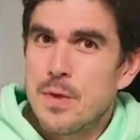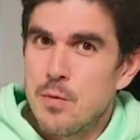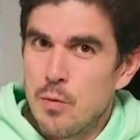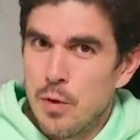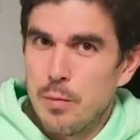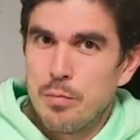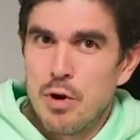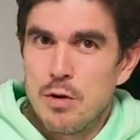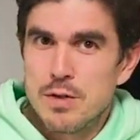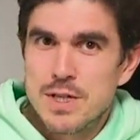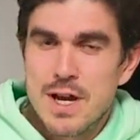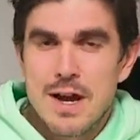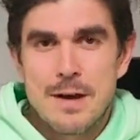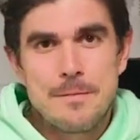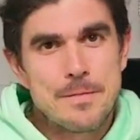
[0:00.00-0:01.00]
what the pros
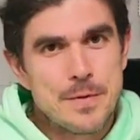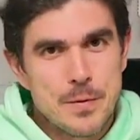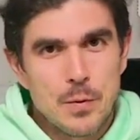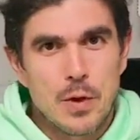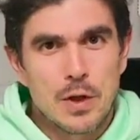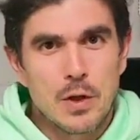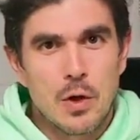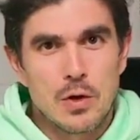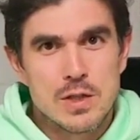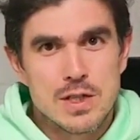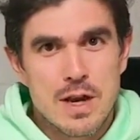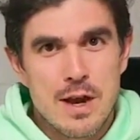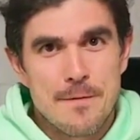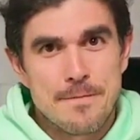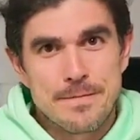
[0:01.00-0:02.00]
are, what the cons
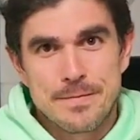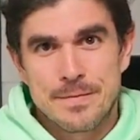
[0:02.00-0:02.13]
are,